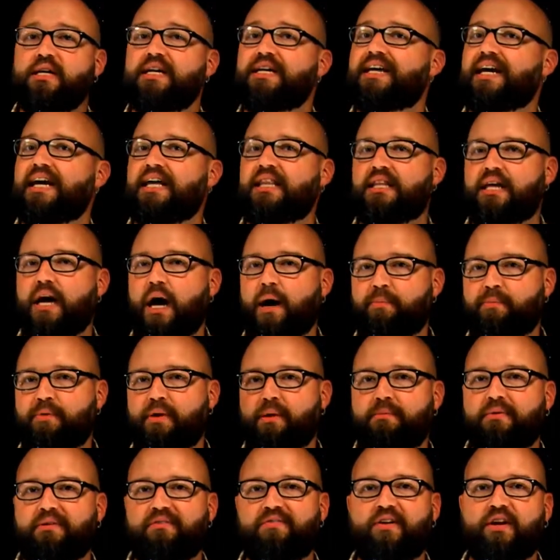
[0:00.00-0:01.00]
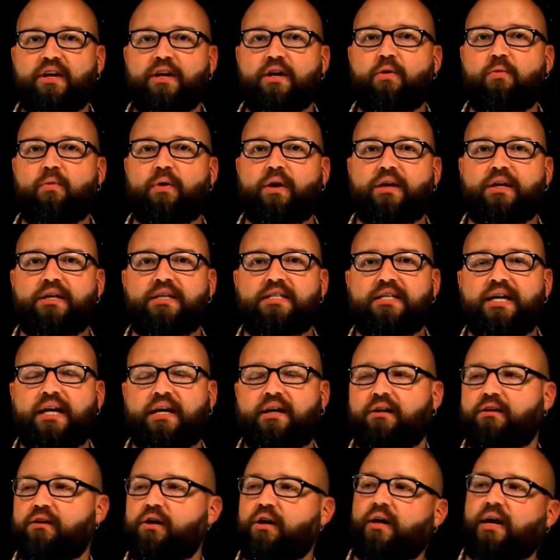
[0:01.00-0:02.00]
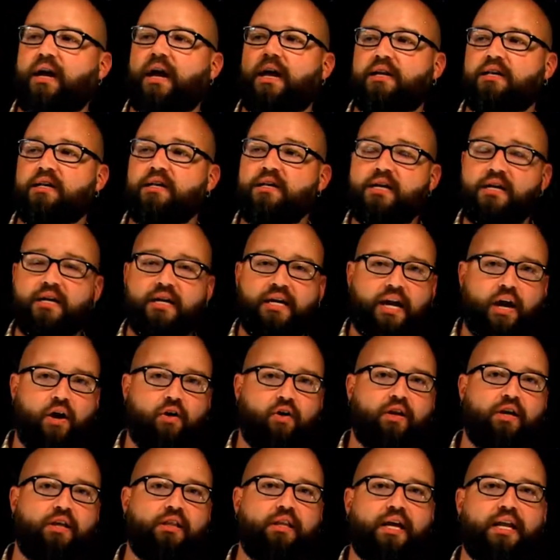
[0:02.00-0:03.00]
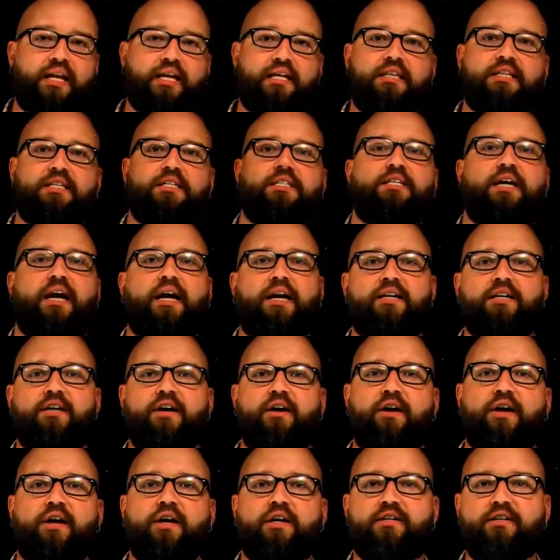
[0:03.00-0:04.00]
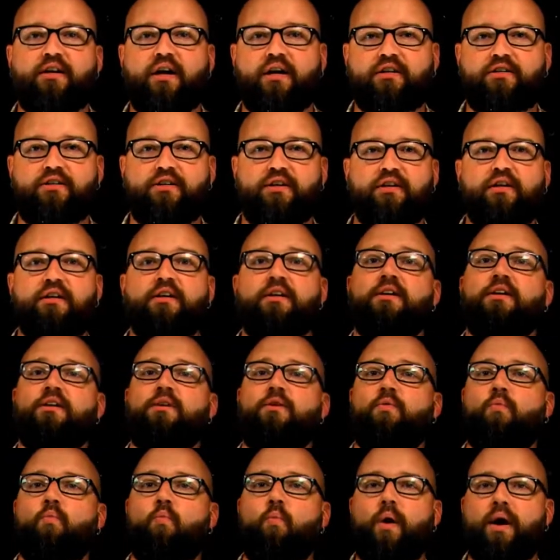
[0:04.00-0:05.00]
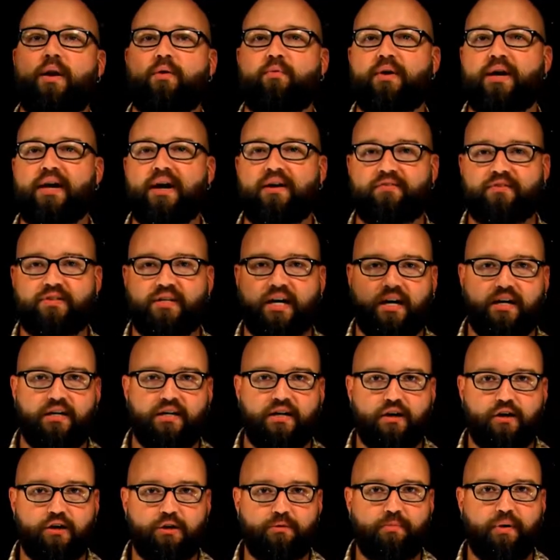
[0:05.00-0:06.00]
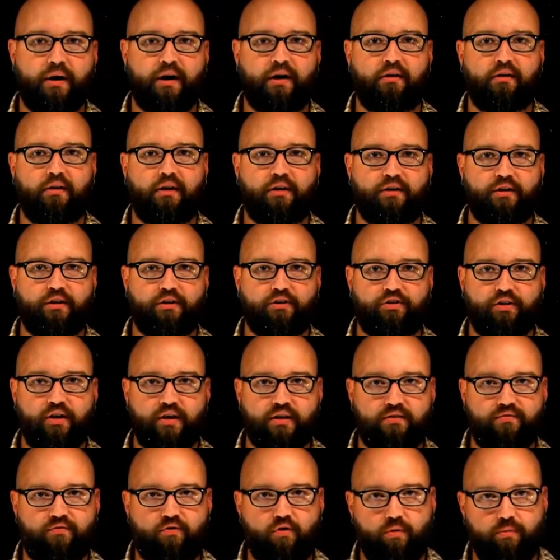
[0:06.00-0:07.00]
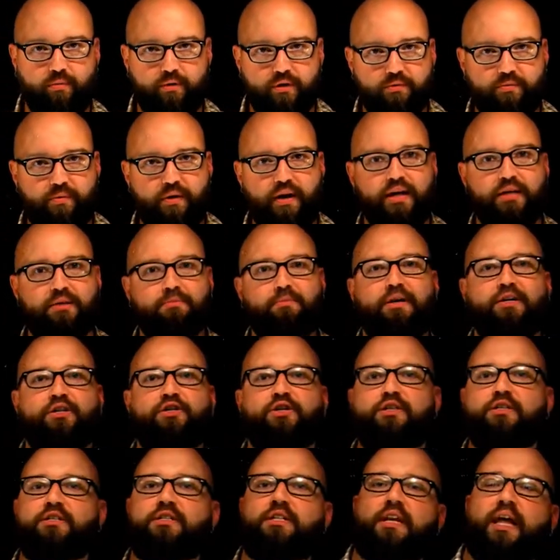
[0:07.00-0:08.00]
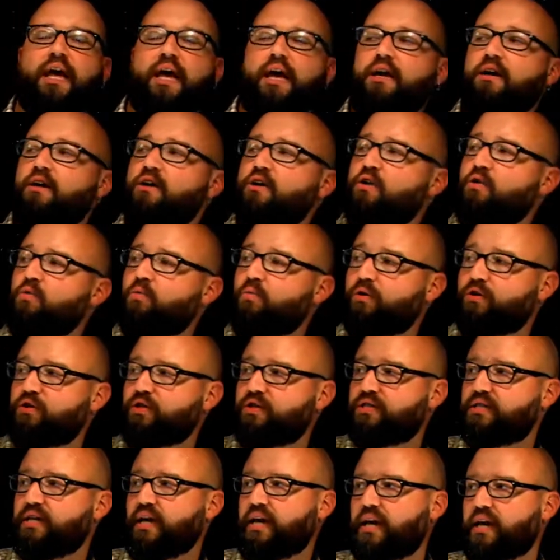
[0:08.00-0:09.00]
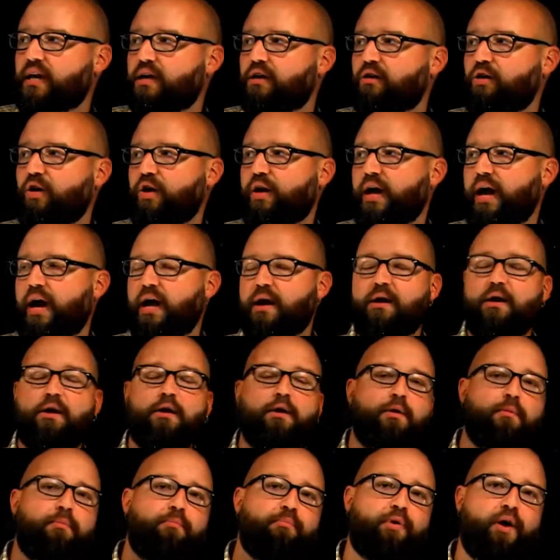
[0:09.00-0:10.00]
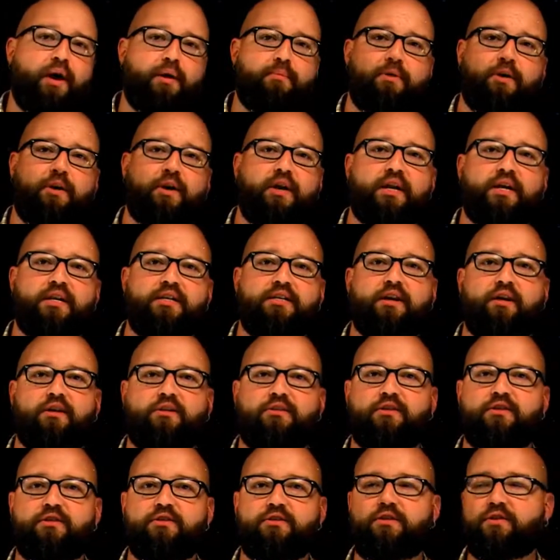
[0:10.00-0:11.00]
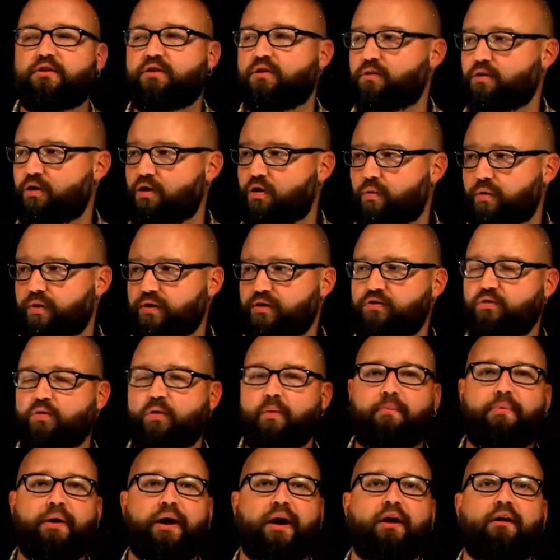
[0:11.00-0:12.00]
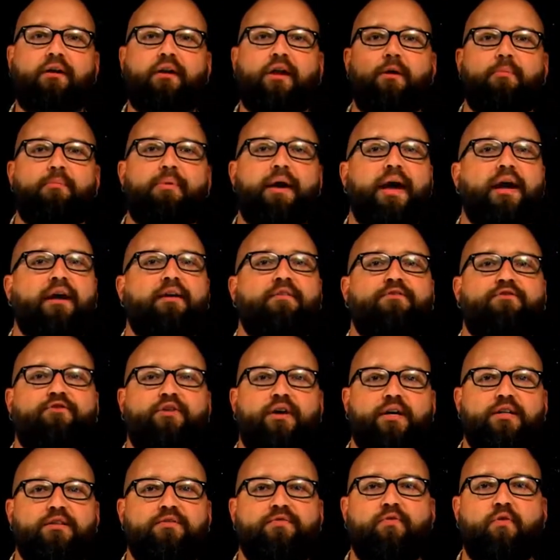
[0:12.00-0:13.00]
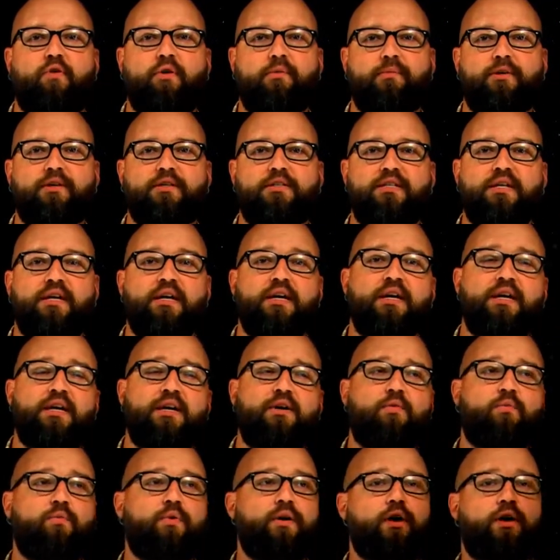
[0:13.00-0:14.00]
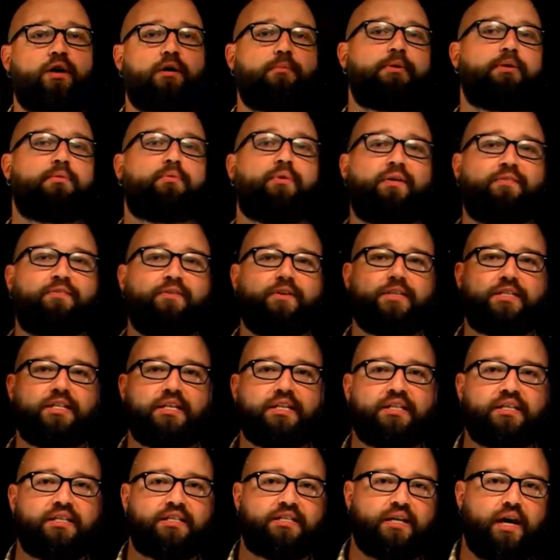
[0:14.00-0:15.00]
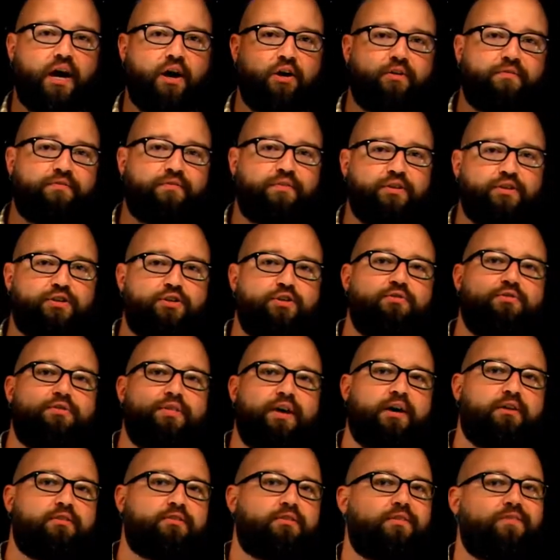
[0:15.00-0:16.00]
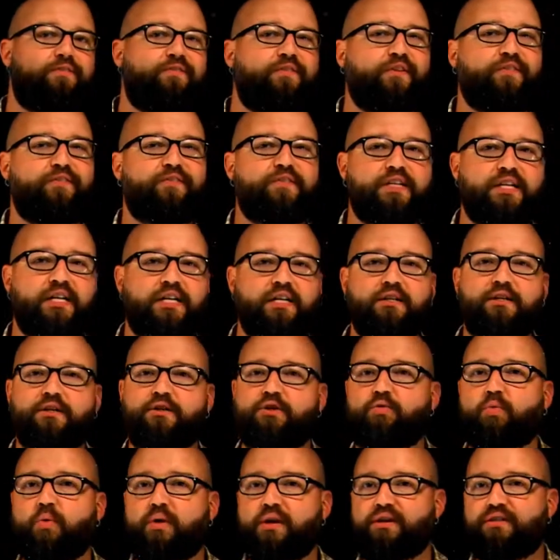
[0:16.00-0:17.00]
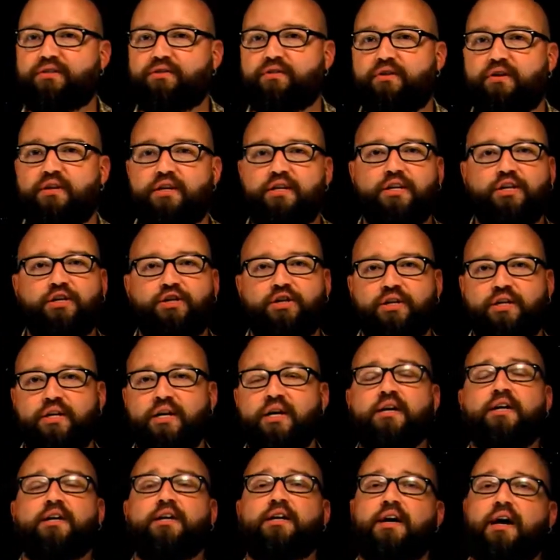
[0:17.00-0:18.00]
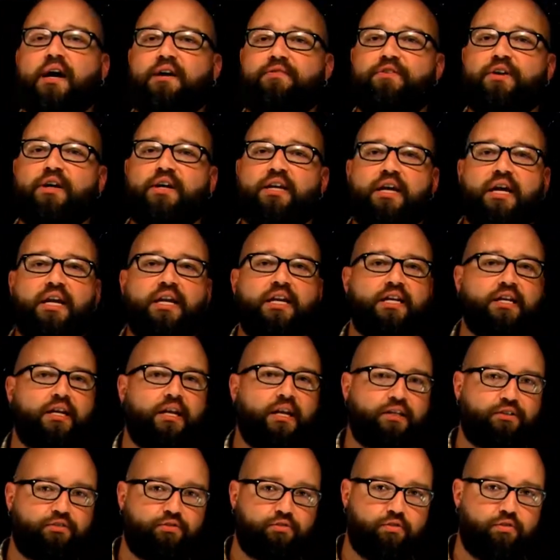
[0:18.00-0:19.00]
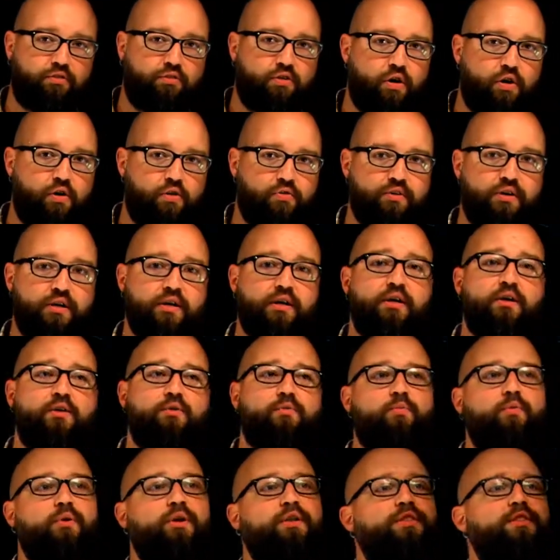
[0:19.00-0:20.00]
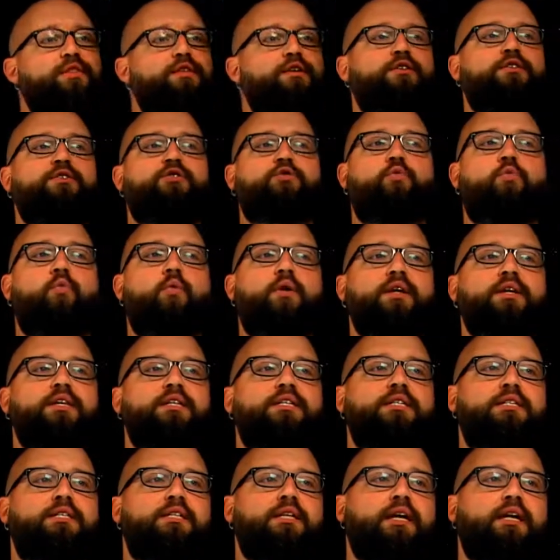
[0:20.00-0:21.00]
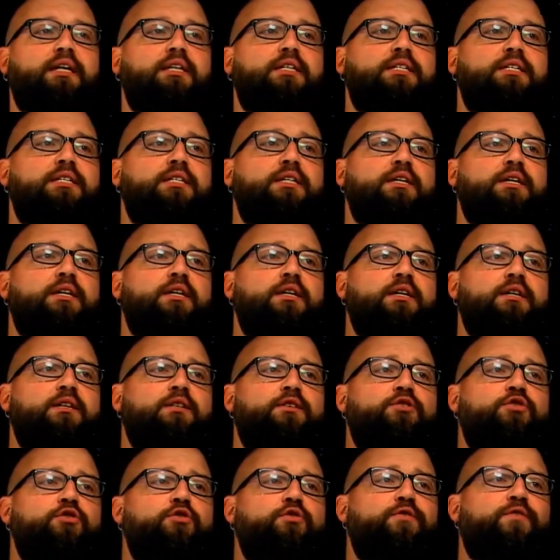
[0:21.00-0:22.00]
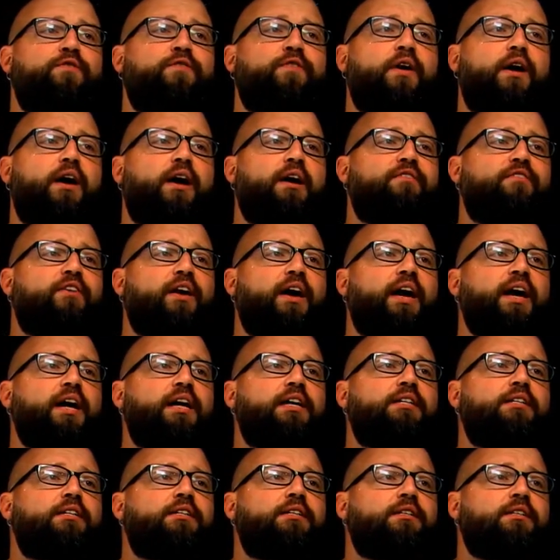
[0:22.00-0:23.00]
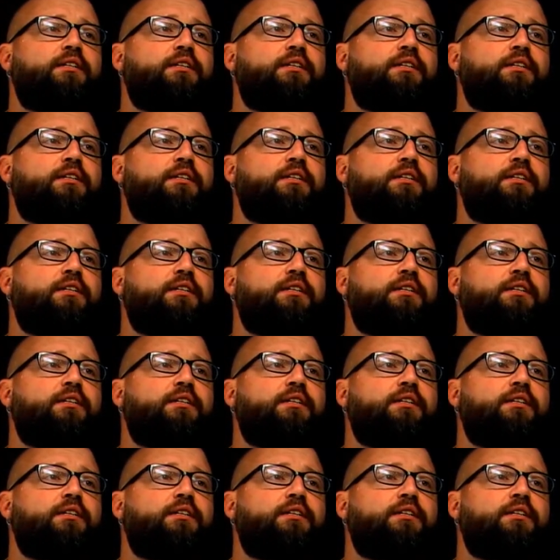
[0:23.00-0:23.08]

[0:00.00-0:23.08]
In the upcoming video, we're going to take a look at calculating the secondary conductor when we have secondaries paralleled on transformers. But as mentioned, today we're just taking a look at primary conductors going to a parallel bank of transformers. We are going to be referencing this out of the 2015 23rd edition of the Canadian Electrical Code with 26258